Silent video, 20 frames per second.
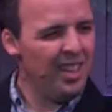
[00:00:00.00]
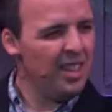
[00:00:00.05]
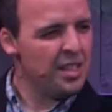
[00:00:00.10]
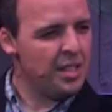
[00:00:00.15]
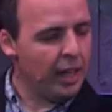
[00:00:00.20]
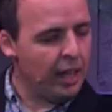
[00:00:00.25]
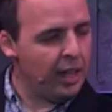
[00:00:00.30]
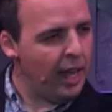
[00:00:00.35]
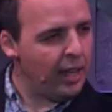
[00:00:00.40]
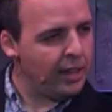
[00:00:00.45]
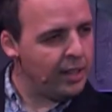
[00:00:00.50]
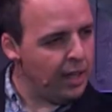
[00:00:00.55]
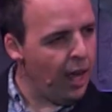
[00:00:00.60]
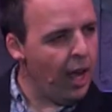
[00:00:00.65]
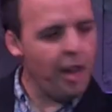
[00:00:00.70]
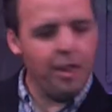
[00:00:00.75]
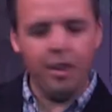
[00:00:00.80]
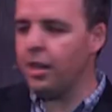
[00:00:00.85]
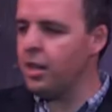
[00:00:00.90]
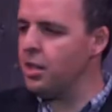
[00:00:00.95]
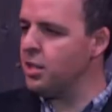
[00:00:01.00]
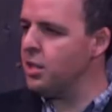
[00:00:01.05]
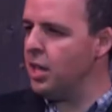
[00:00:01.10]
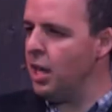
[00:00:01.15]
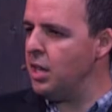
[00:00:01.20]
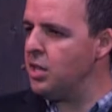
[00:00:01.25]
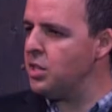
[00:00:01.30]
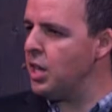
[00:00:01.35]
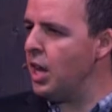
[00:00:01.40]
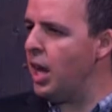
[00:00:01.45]
To connect to others,
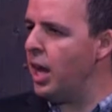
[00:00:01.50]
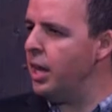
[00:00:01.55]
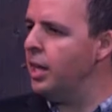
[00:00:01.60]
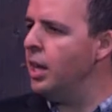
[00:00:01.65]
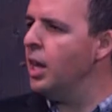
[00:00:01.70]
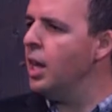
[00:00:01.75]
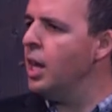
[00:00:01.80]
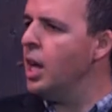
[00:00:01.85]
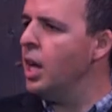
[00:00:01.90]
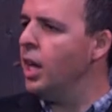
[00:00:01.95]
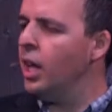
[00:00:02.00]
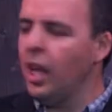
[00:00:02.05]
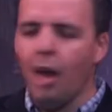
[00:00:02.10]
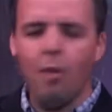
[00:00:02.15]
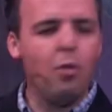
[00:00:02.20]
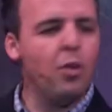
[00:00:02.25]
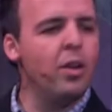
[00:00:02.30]
he said, love